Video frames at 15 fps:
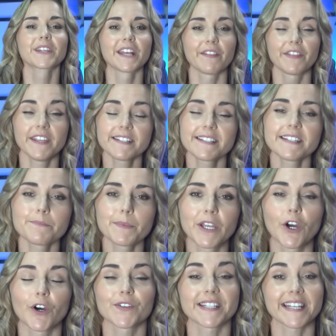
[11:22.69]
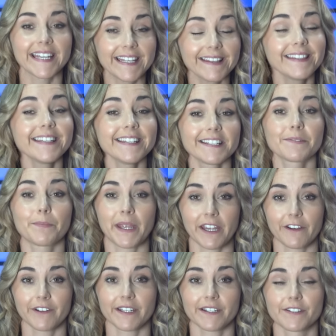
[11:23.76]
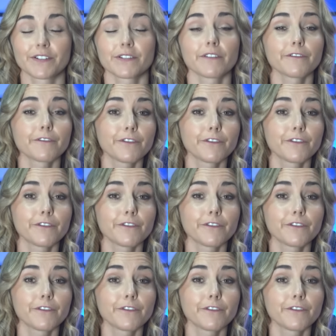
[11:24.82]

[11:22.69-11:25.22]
This is because in these periods,